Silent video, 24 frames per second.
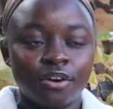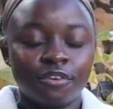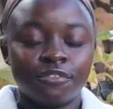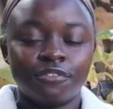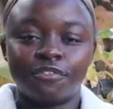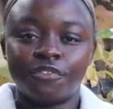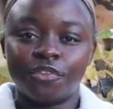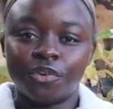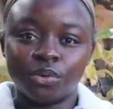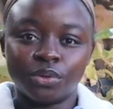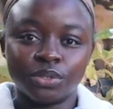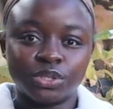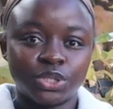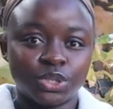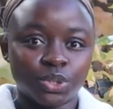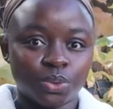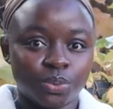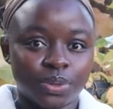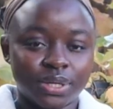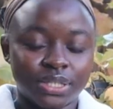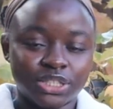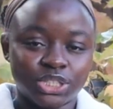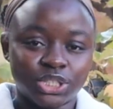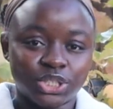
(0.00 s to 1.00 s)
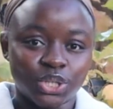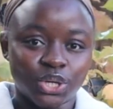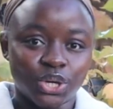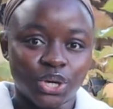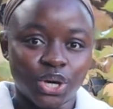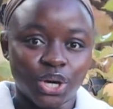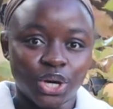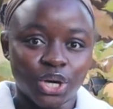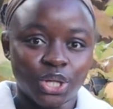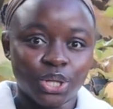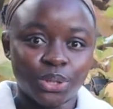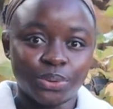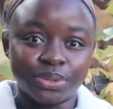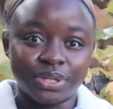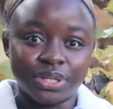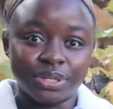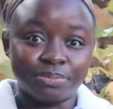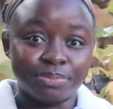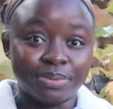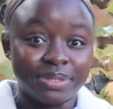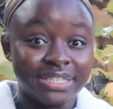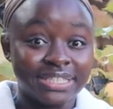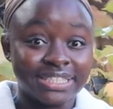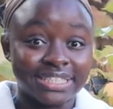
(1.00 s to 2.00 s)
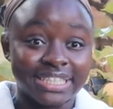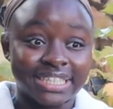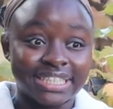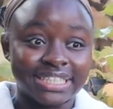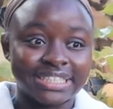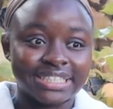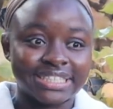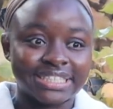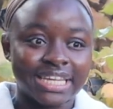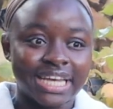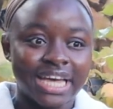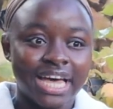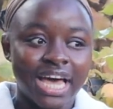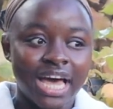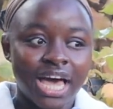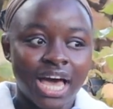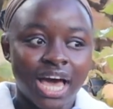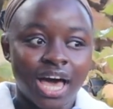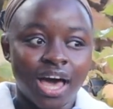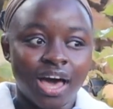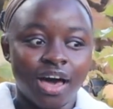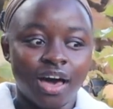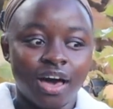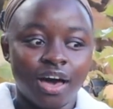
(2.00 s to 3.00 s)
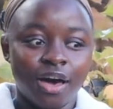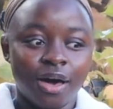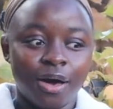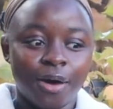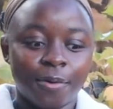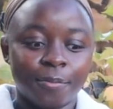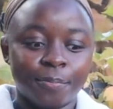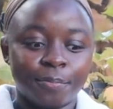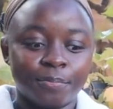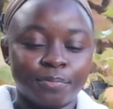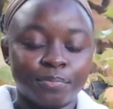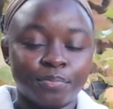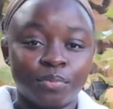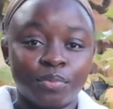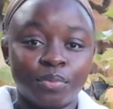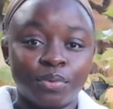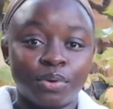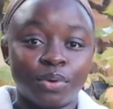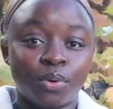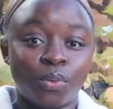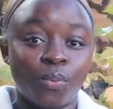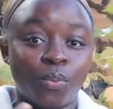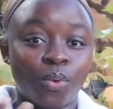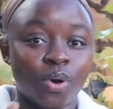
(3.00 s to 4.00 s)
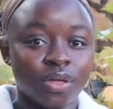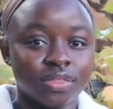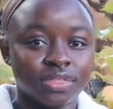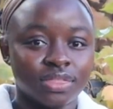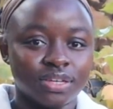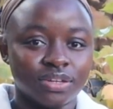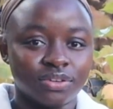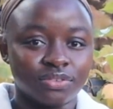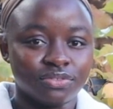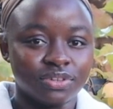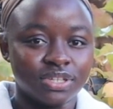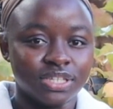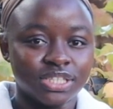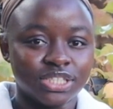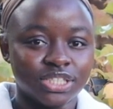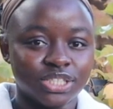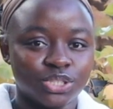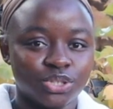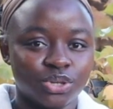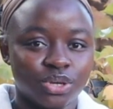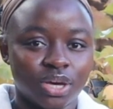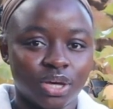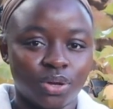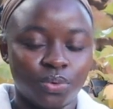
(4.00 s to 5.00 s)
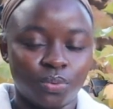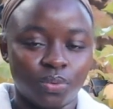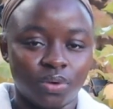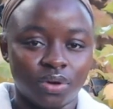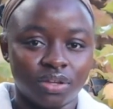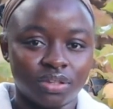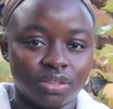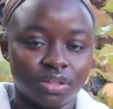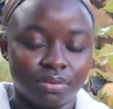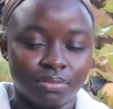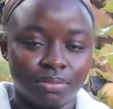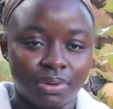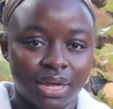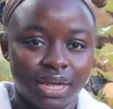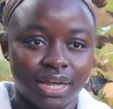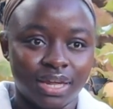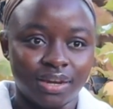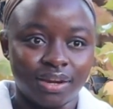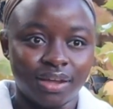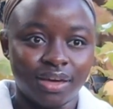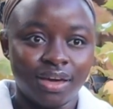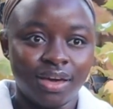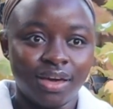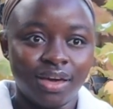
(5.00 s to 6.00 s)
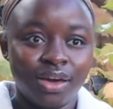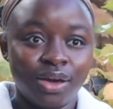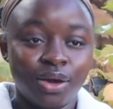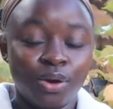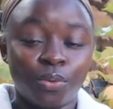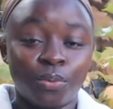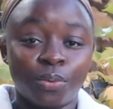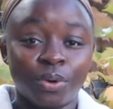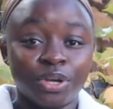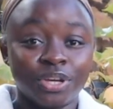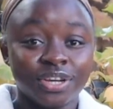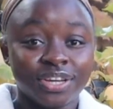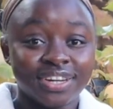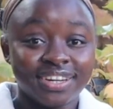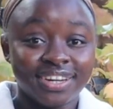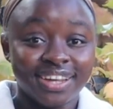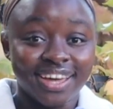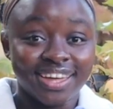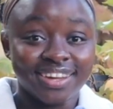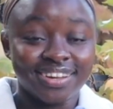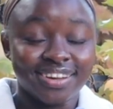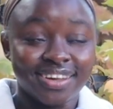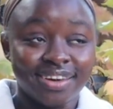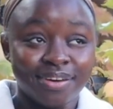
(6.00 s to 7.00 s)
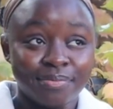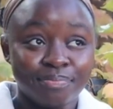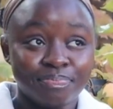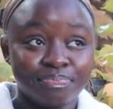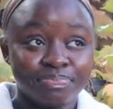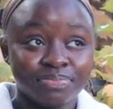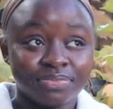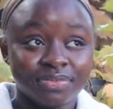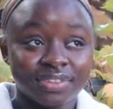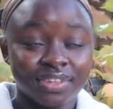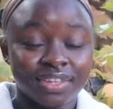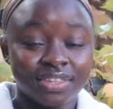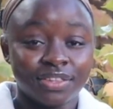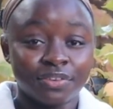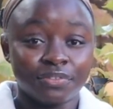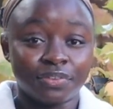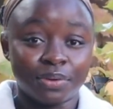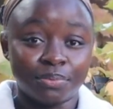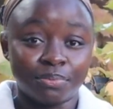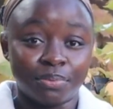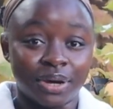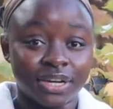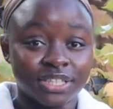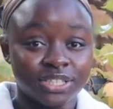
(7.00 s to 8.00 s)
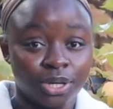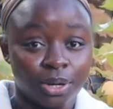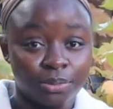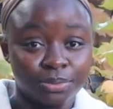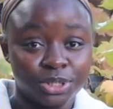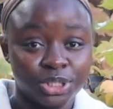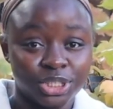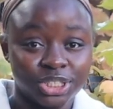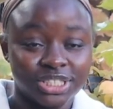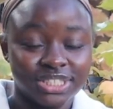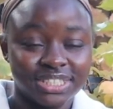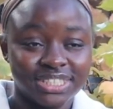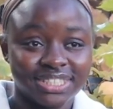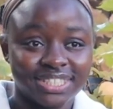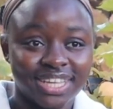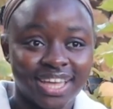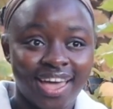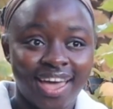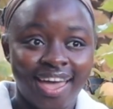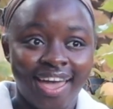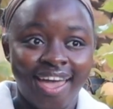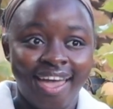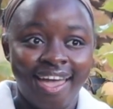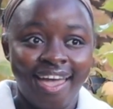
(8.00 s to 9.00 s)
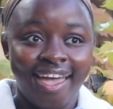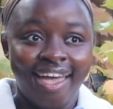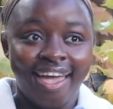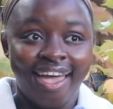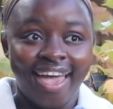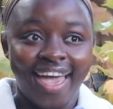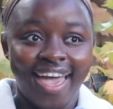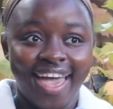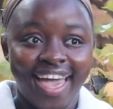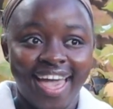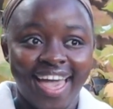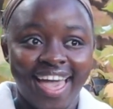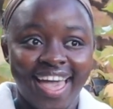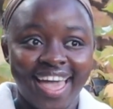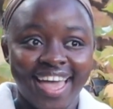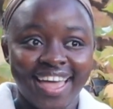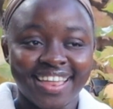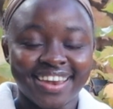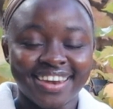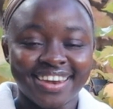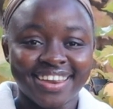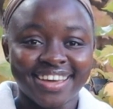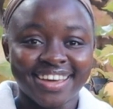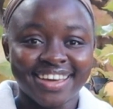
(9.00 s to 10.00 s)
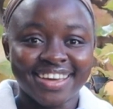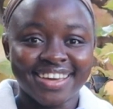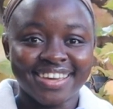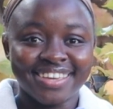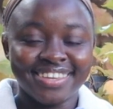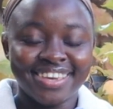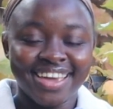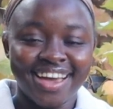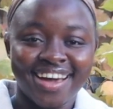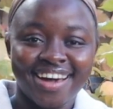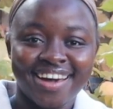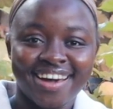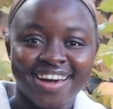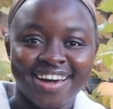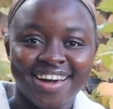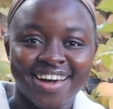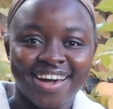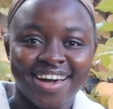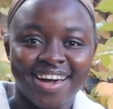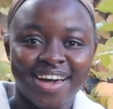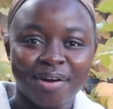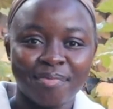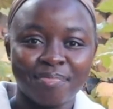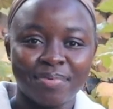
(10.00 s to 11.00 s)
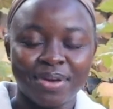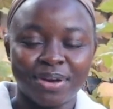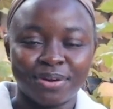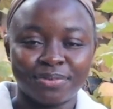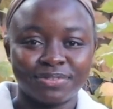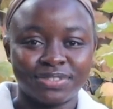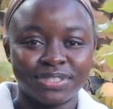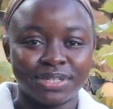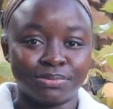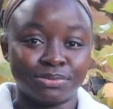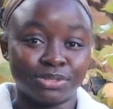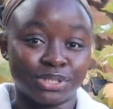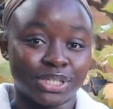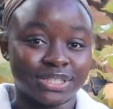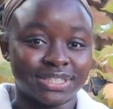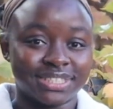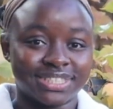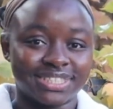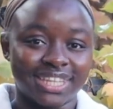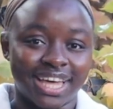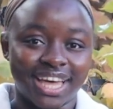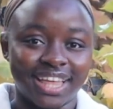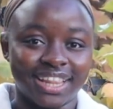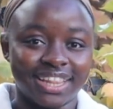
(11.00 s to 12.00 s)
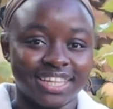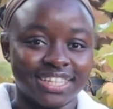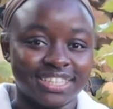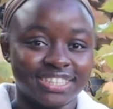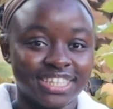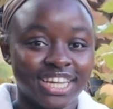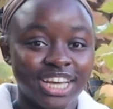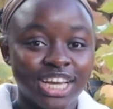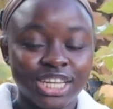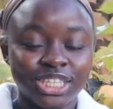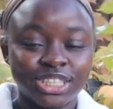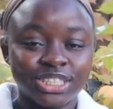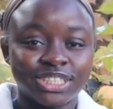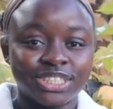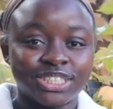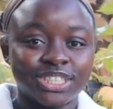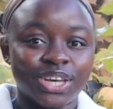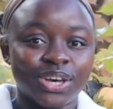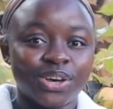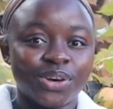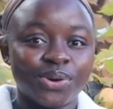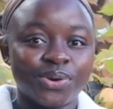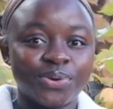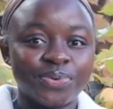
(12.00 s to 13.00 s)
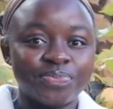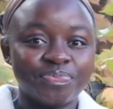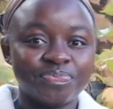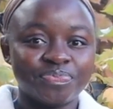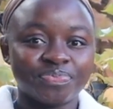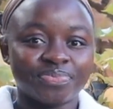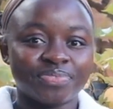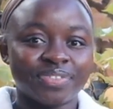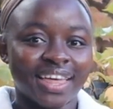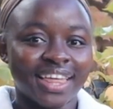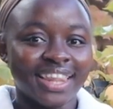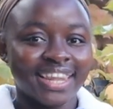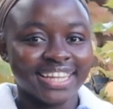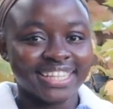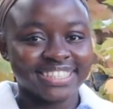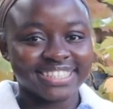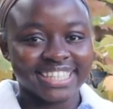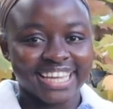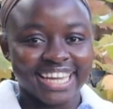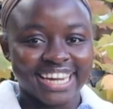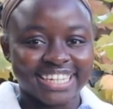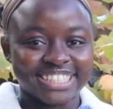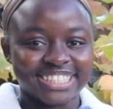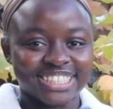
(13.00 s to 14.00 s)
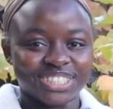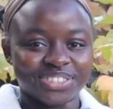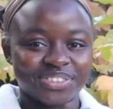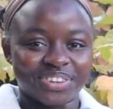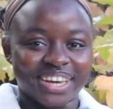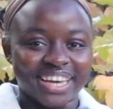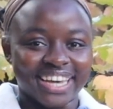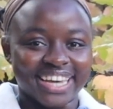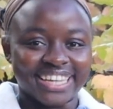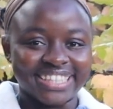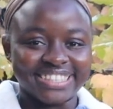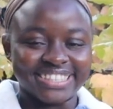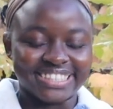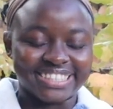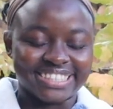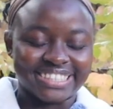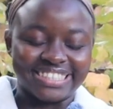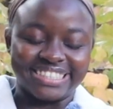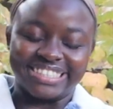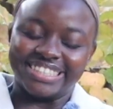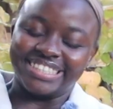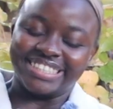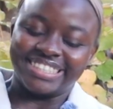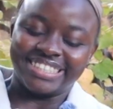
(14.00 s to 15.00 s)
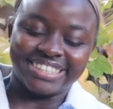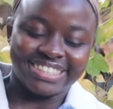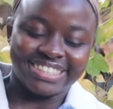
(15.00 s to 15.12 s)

fall to winter clothing pieces, what degrees you can wear them in, where you can get them, different price options, and yeah, a bit of tips on styling. So let's get into it.